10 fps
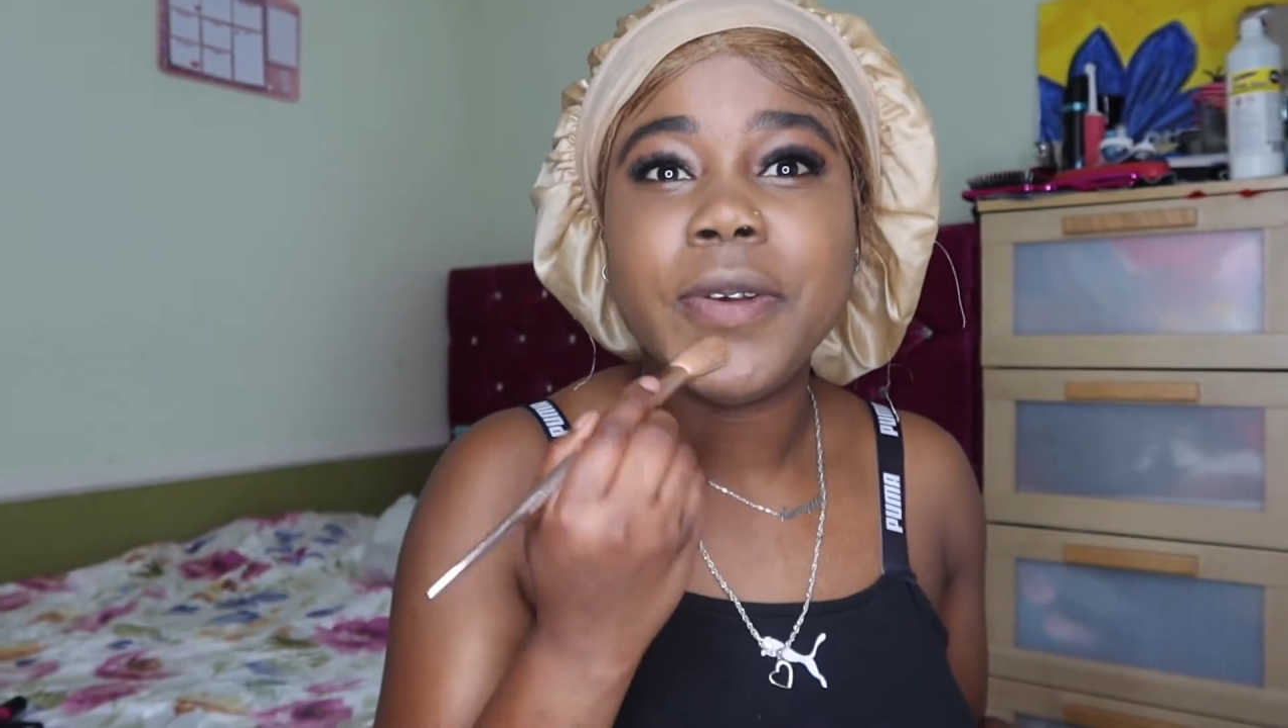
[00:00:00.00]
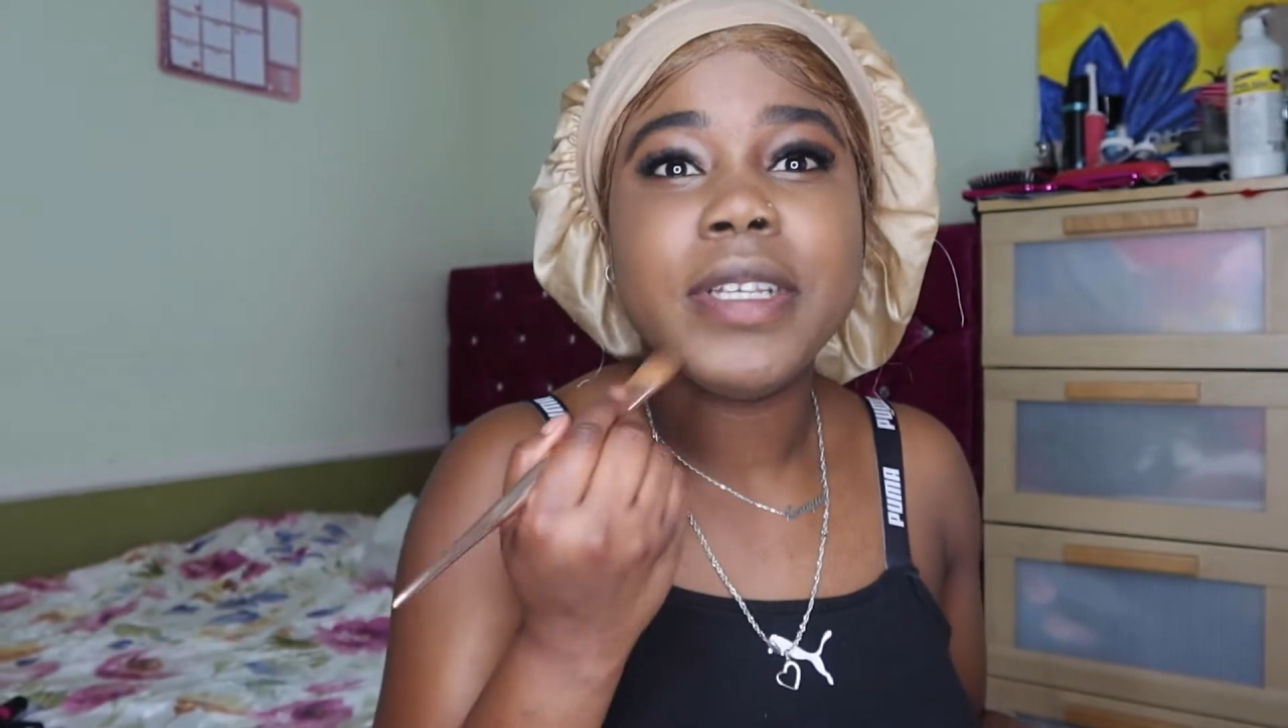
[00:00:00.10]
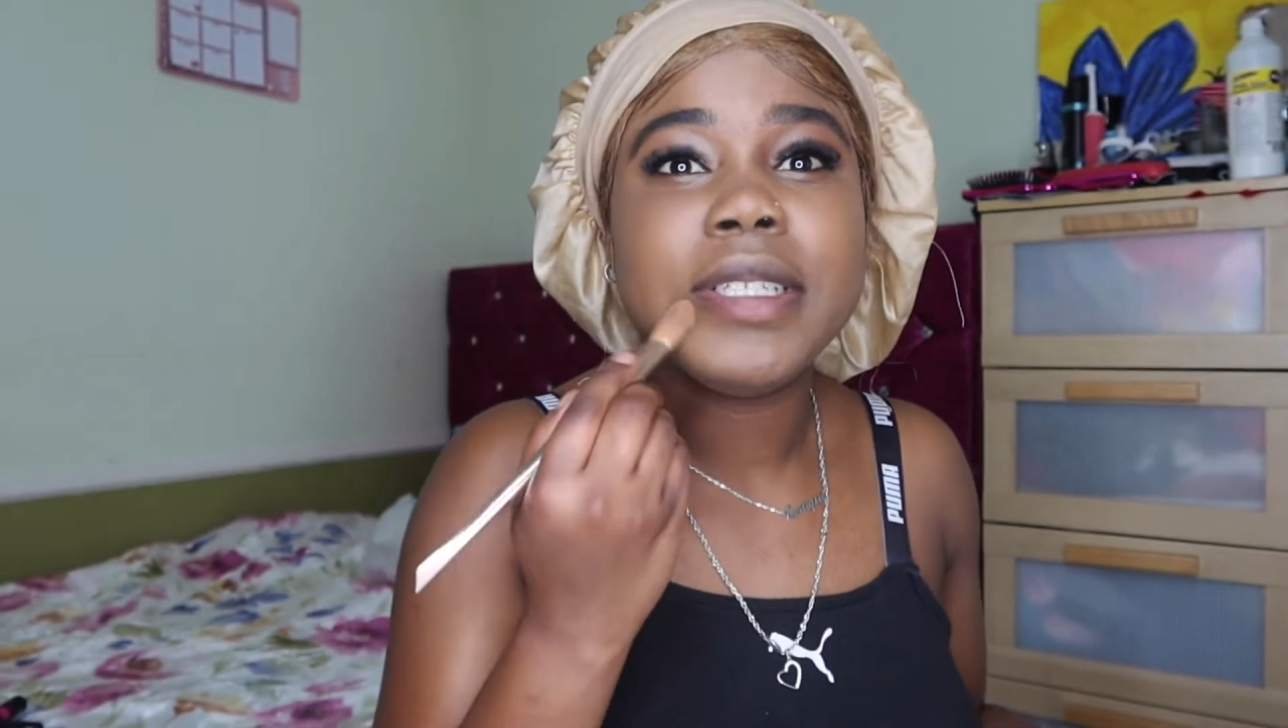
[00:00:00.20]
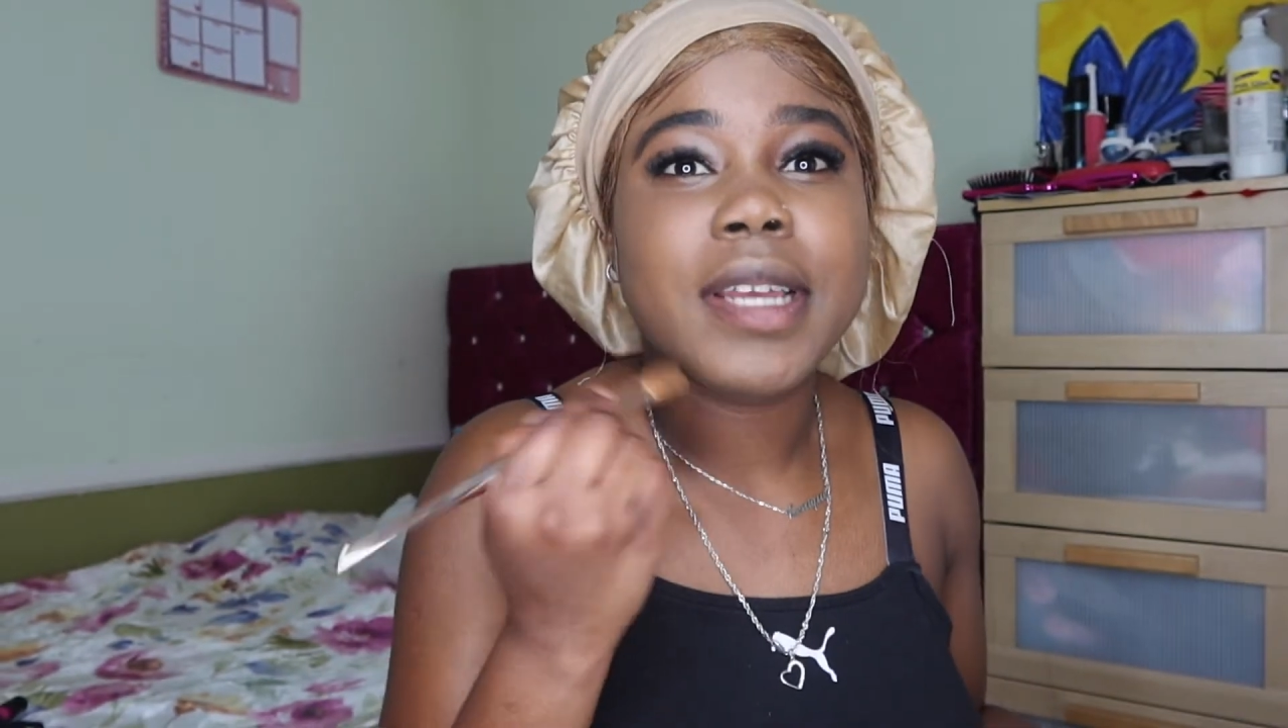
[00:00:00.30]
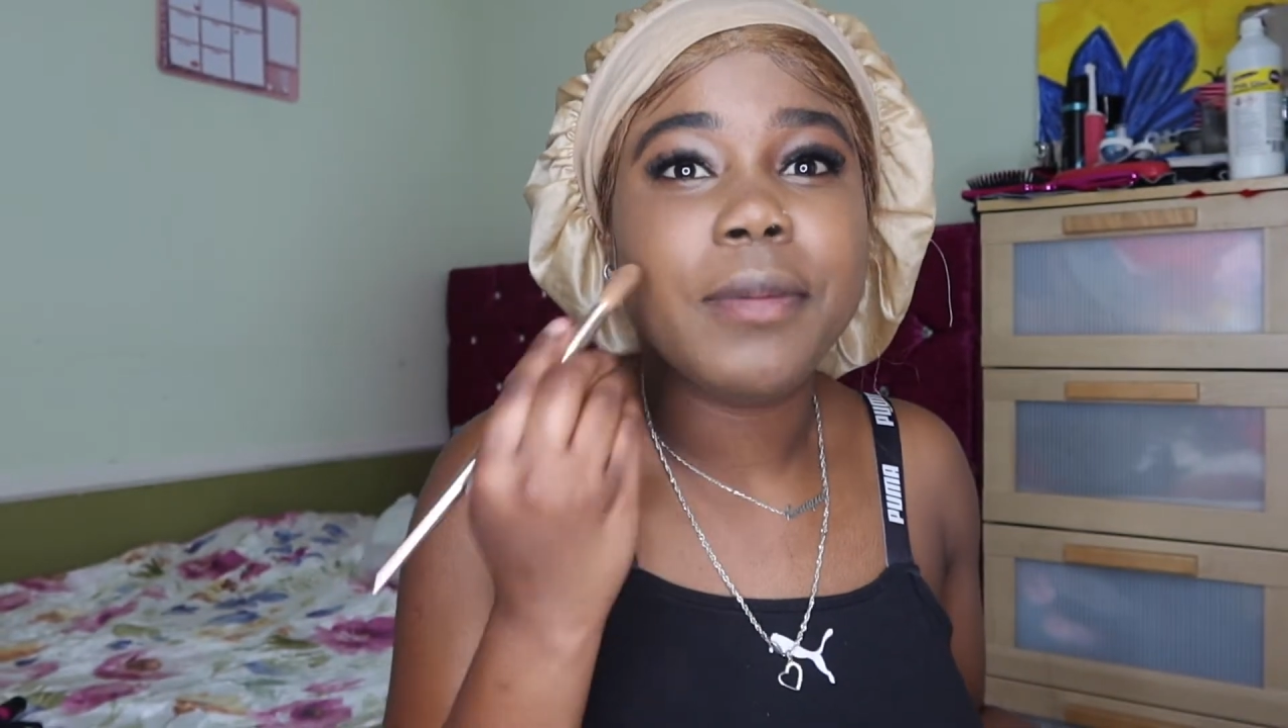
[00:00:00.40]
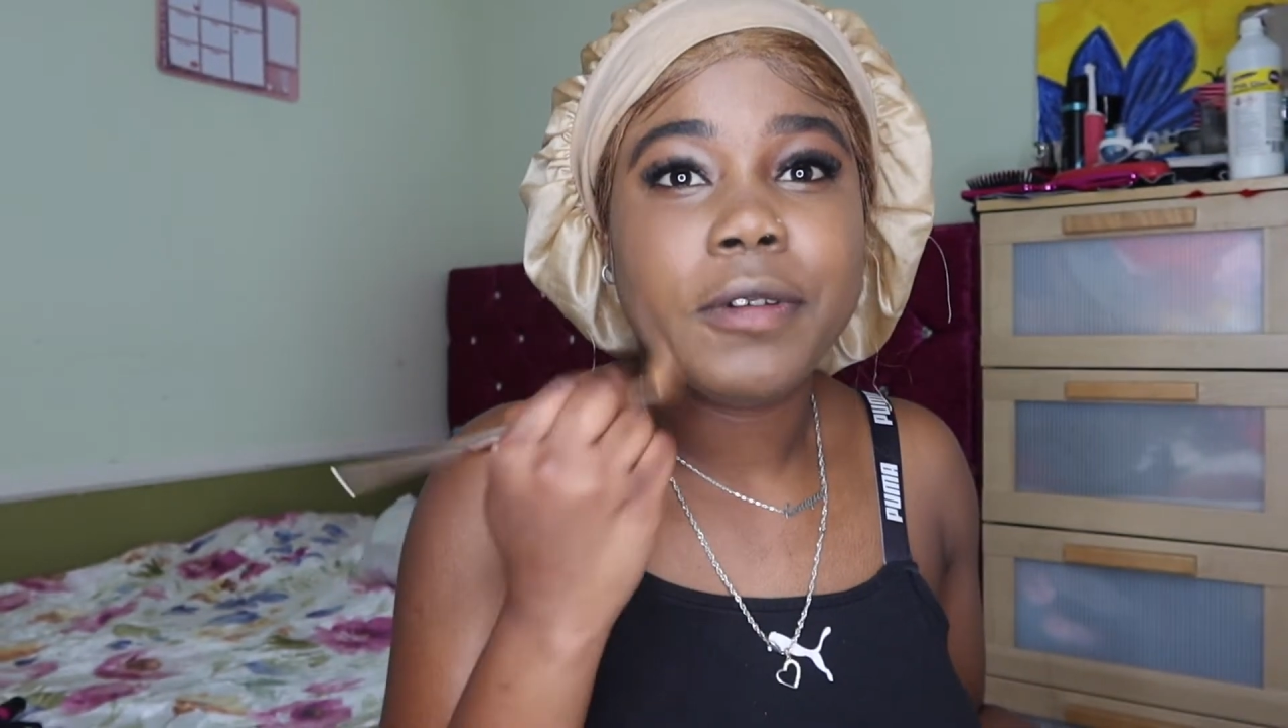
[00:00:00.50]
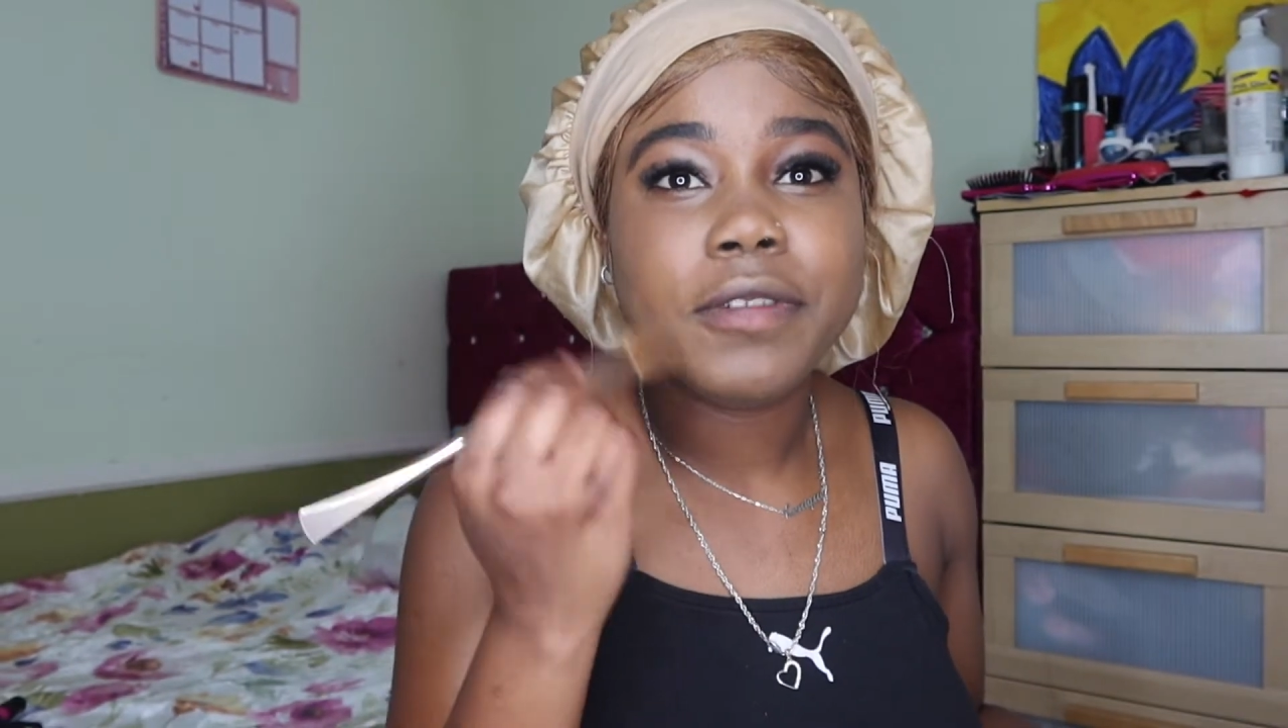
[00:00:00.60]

this type of